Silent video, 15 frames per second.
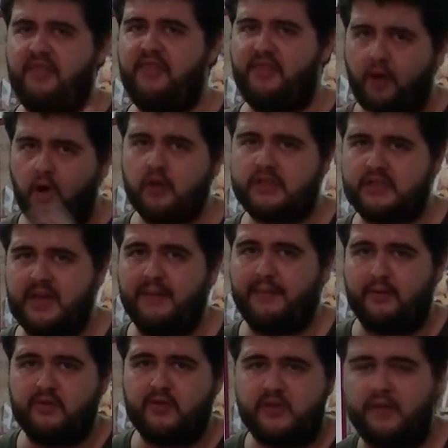thought
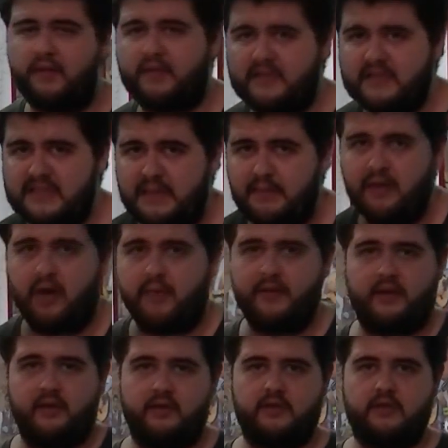about something similar
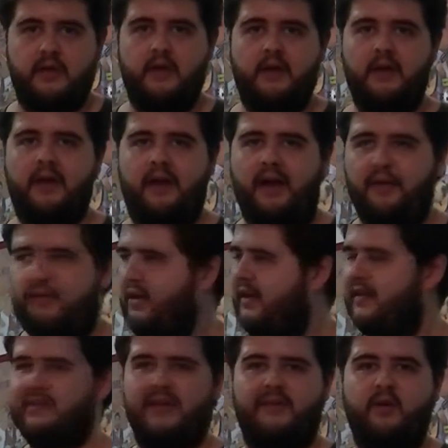because I think
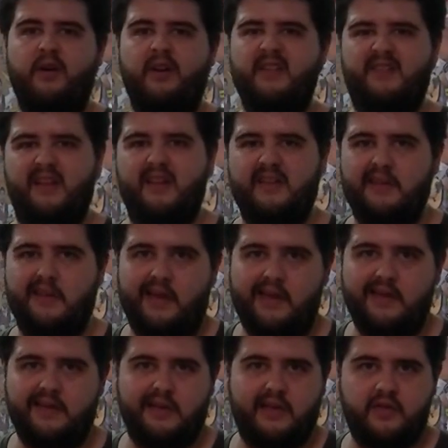it's a very intelligent
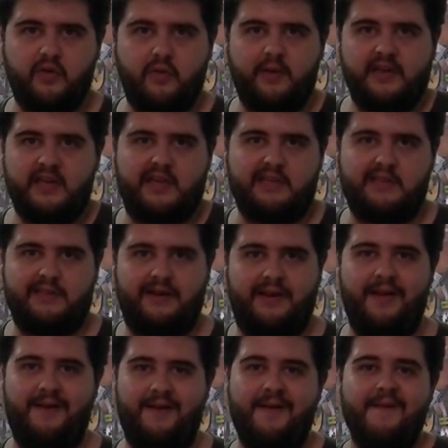idea to be just
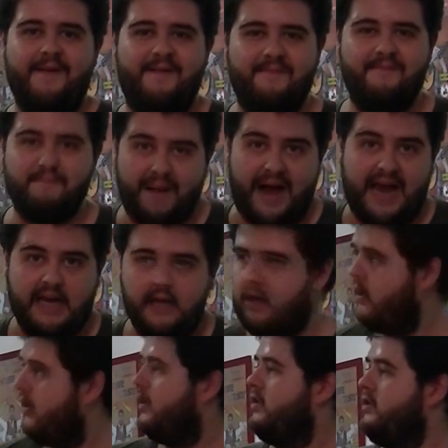mine.
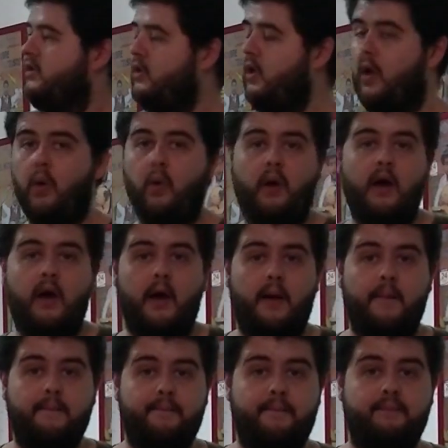So
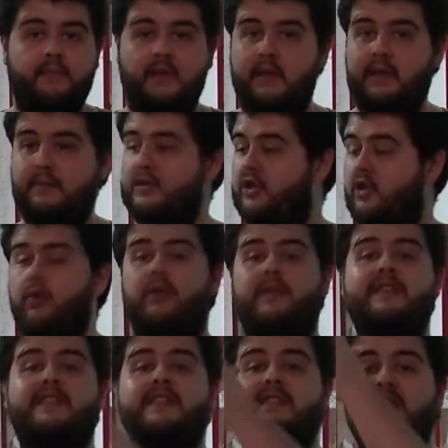let me show you.
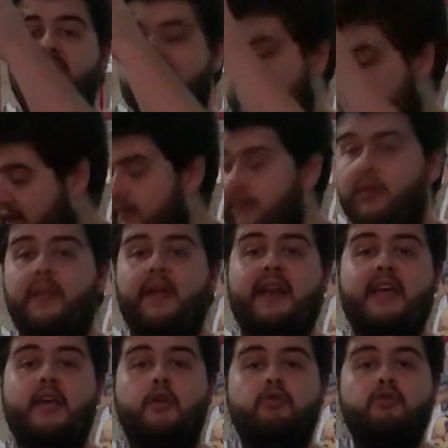This is the table that
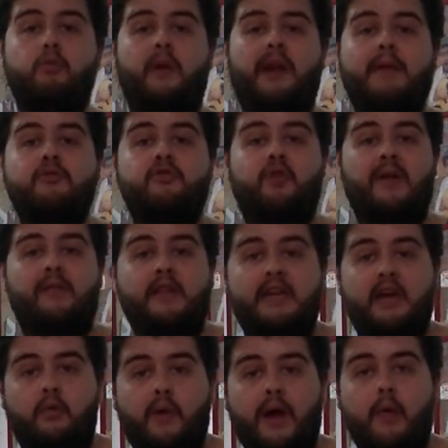I use when I'm traveling
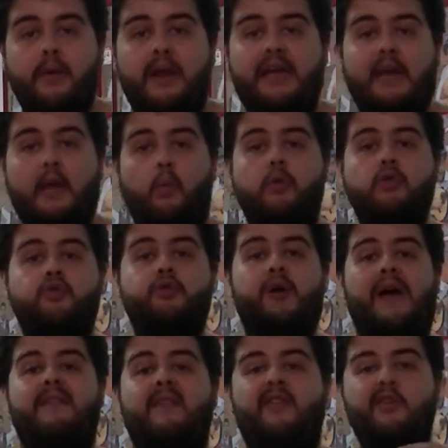around and I want to
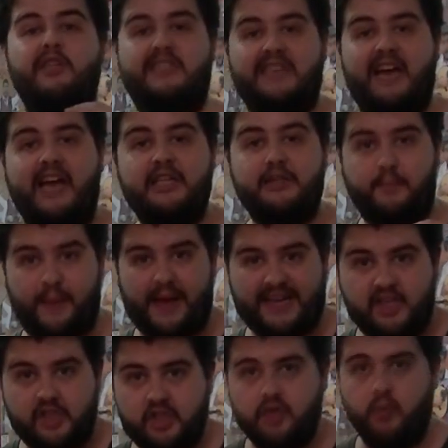have a very tight
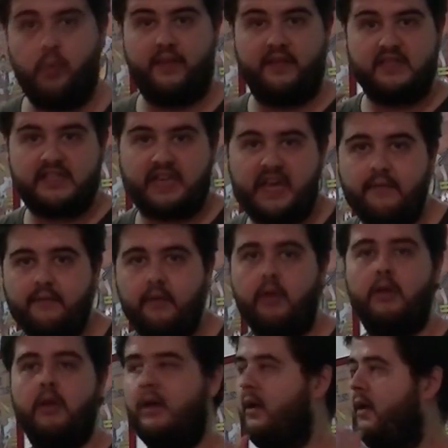package with the
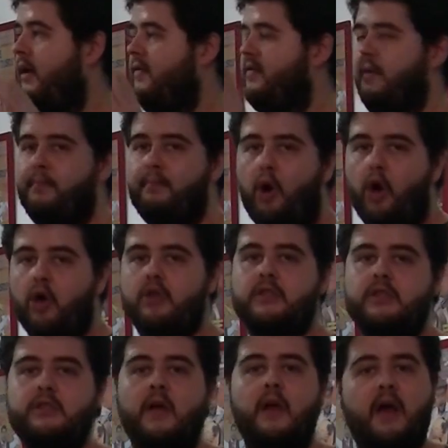table, the
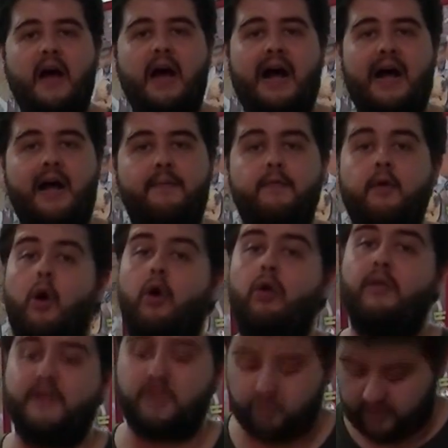box, and all
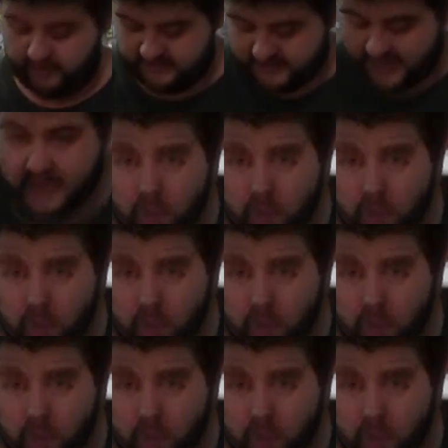the tricks. I